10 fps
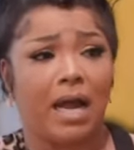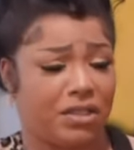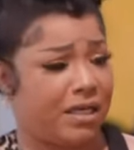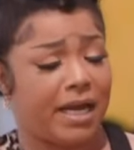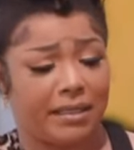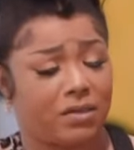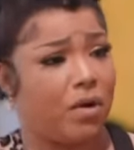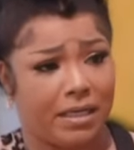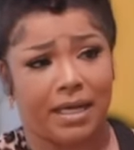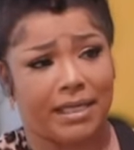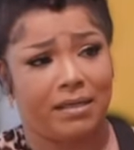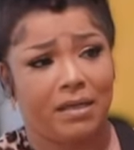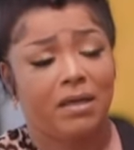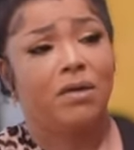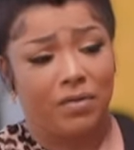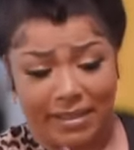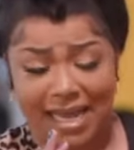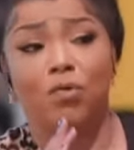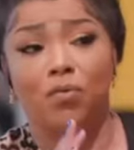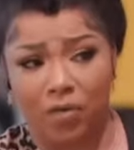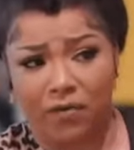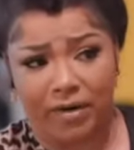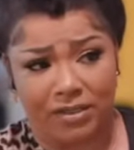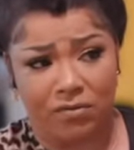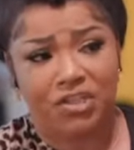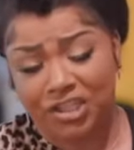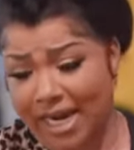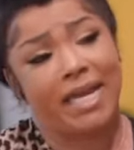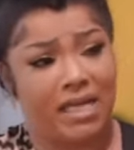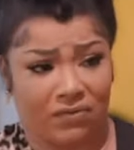She's used to, I don't know, do